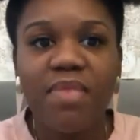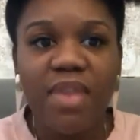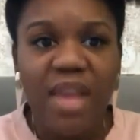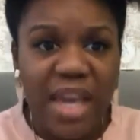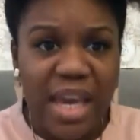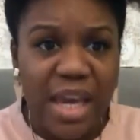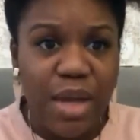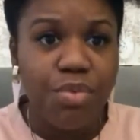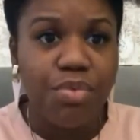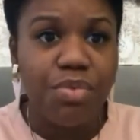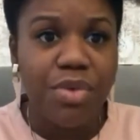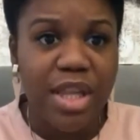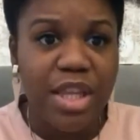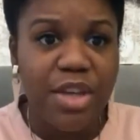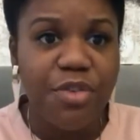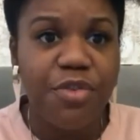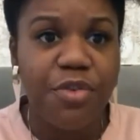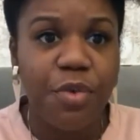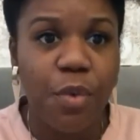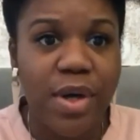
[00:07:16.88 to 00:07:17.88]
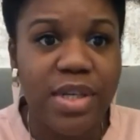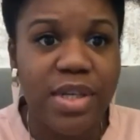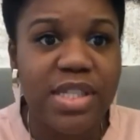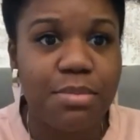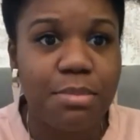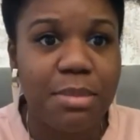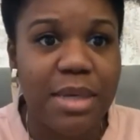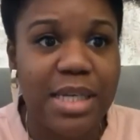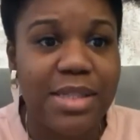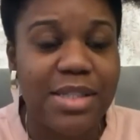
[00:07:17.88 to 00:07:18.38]
It really
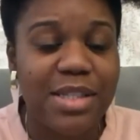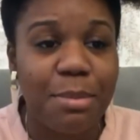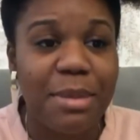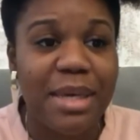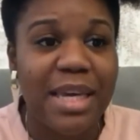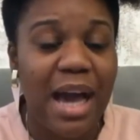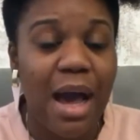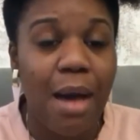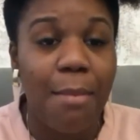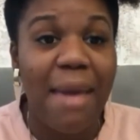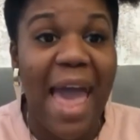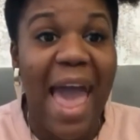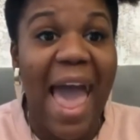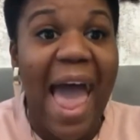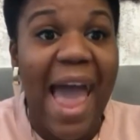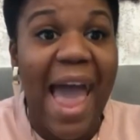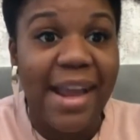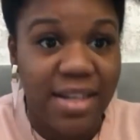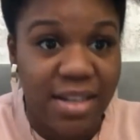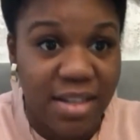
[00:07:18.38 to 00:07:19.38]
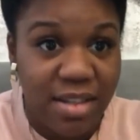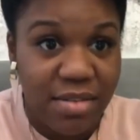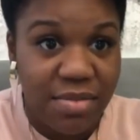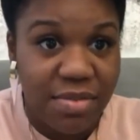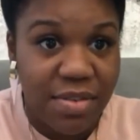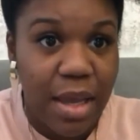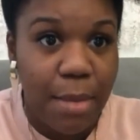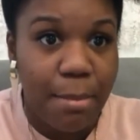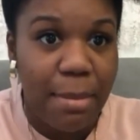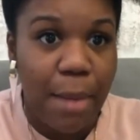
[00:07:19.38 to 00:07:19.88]
forced me to become
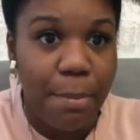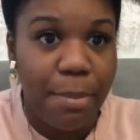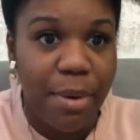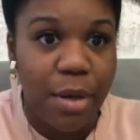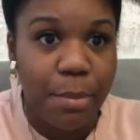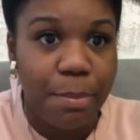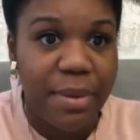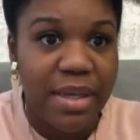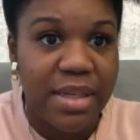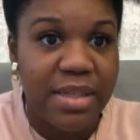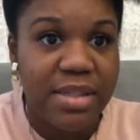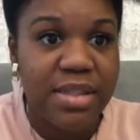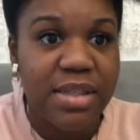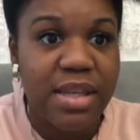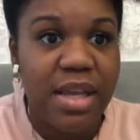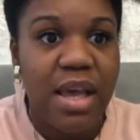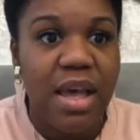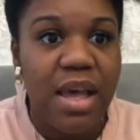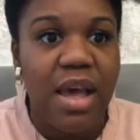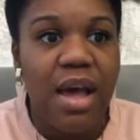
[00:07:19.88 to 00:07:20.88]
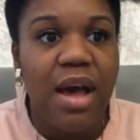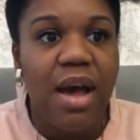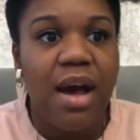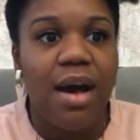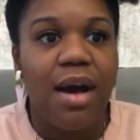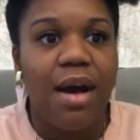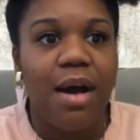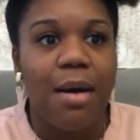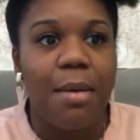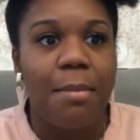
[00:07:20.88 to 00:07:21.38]
active in my purpose
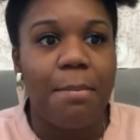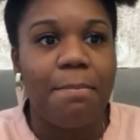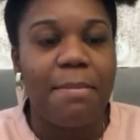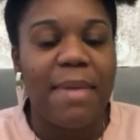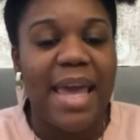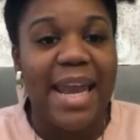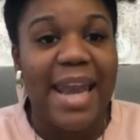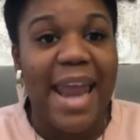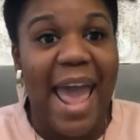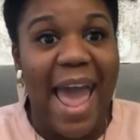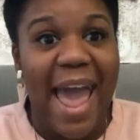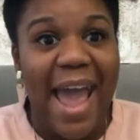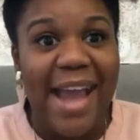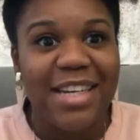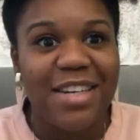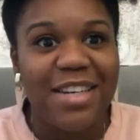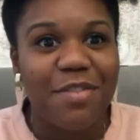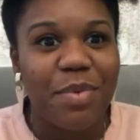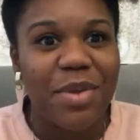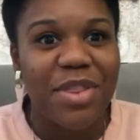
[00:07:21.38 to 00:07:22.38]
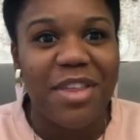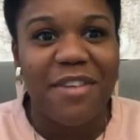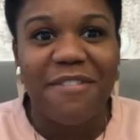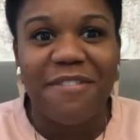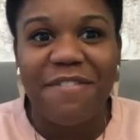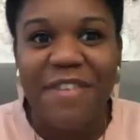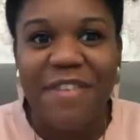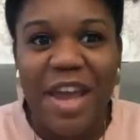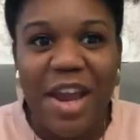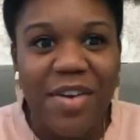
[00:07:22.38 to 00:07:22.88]
um, and active with a
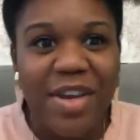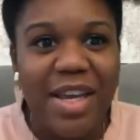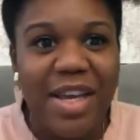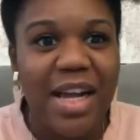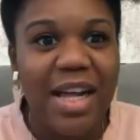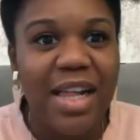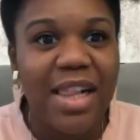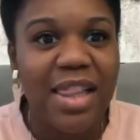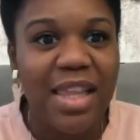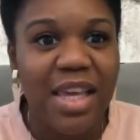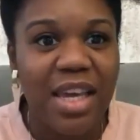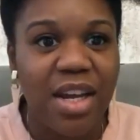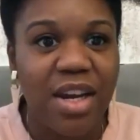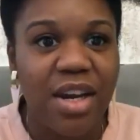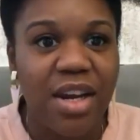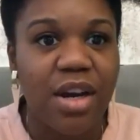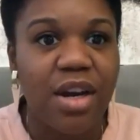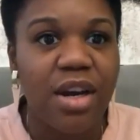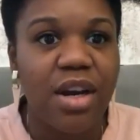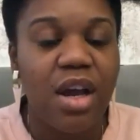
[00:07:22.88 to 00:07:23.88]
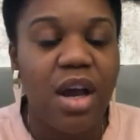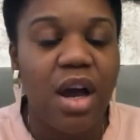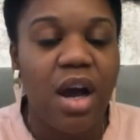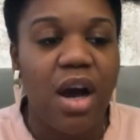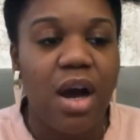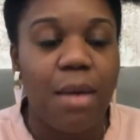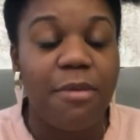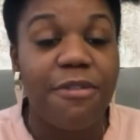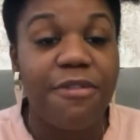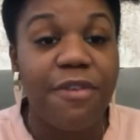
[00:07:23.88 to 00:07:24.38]
very clear
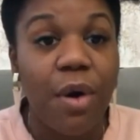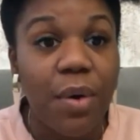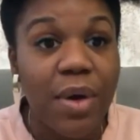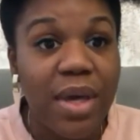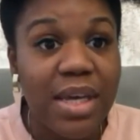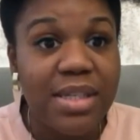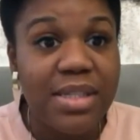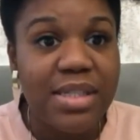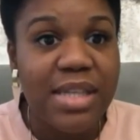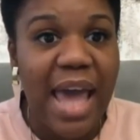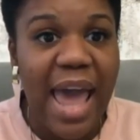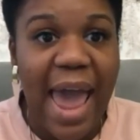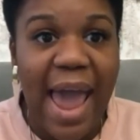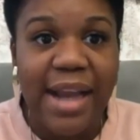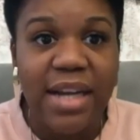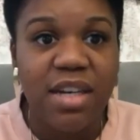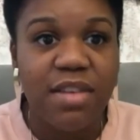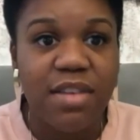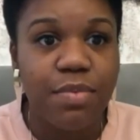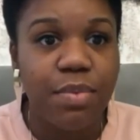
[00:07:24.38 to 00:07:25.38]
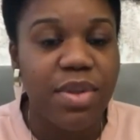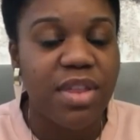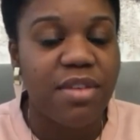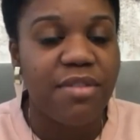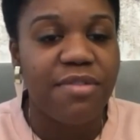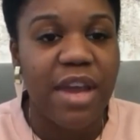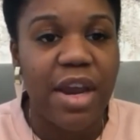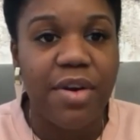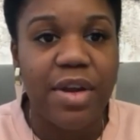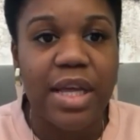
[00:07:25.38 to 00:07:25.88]
um, focus, active with a
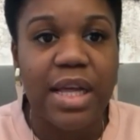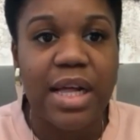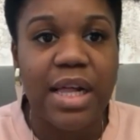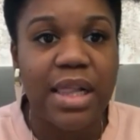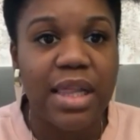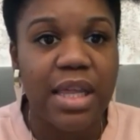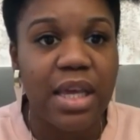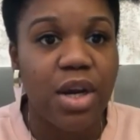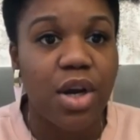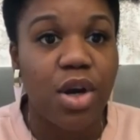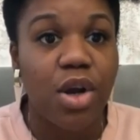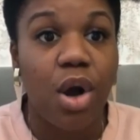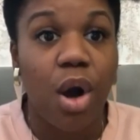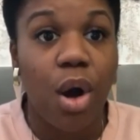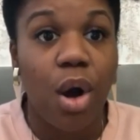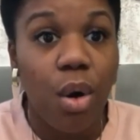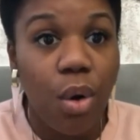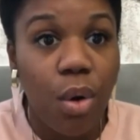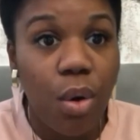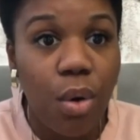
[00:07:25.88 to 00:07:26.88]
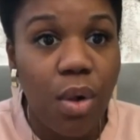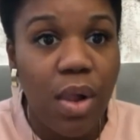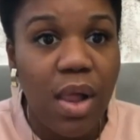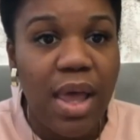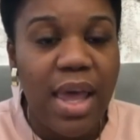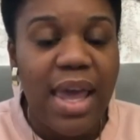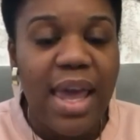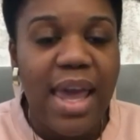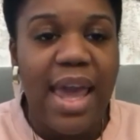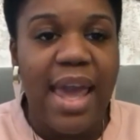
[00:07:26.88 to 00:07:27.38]
very clear goal.
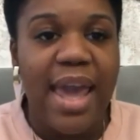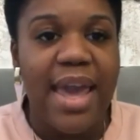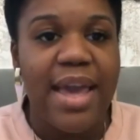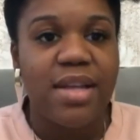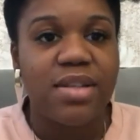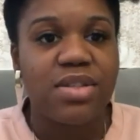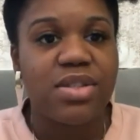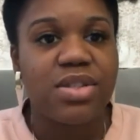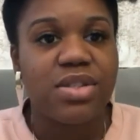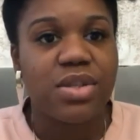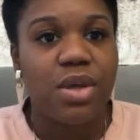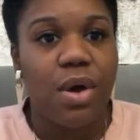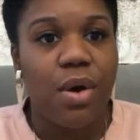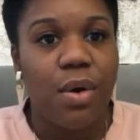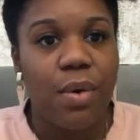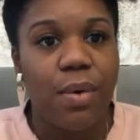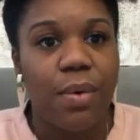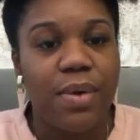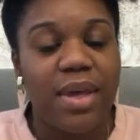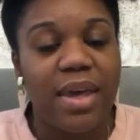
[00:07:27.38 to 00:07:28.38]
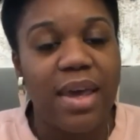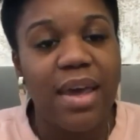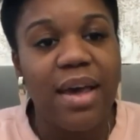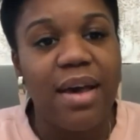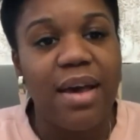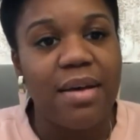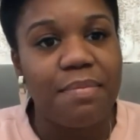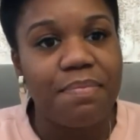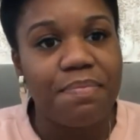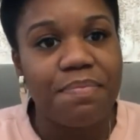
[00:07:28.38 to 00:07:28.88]
And so,
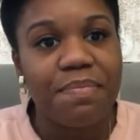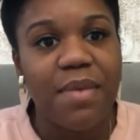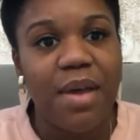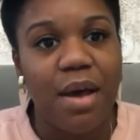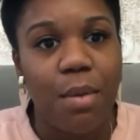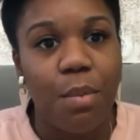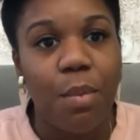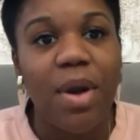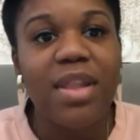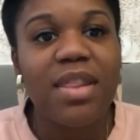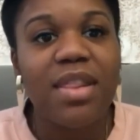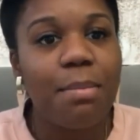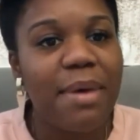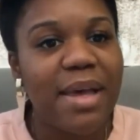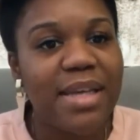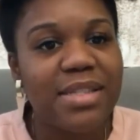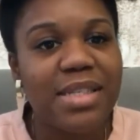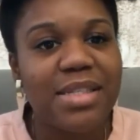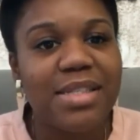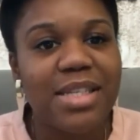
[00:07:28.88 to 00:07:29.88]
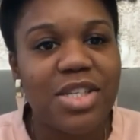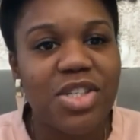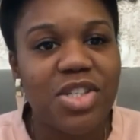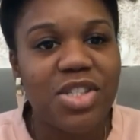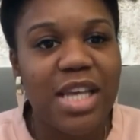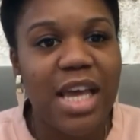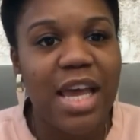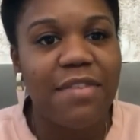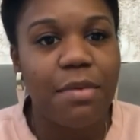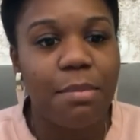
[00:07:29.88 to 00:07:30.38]
yeah, um, one of the best
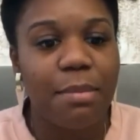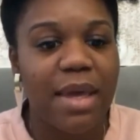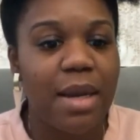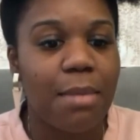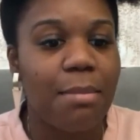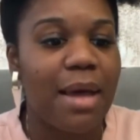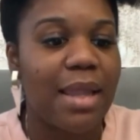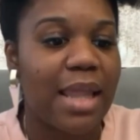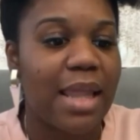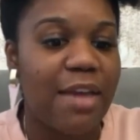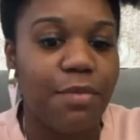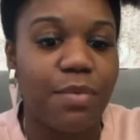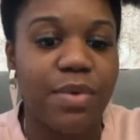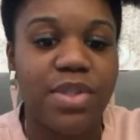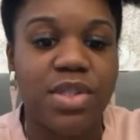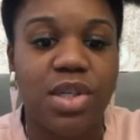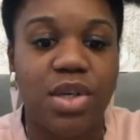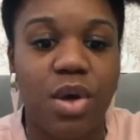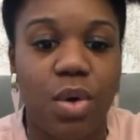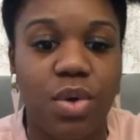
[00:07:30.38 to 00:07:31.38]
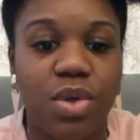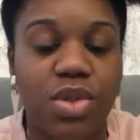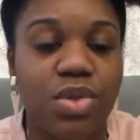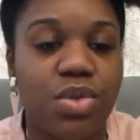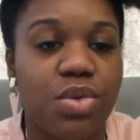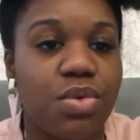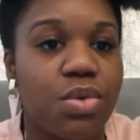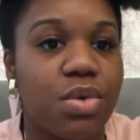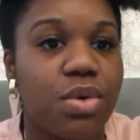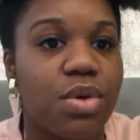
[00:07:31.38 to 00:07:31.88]
decisions I ever made in my life was to go to
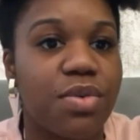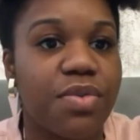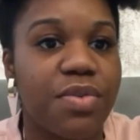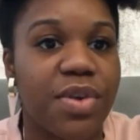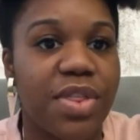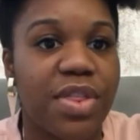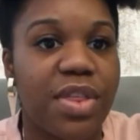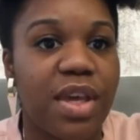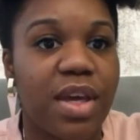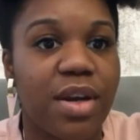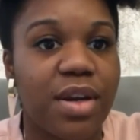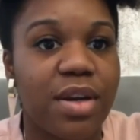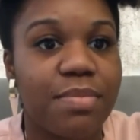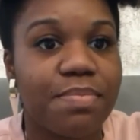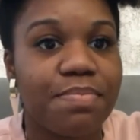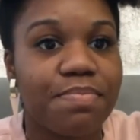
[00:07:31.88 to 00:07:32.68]
school for theater.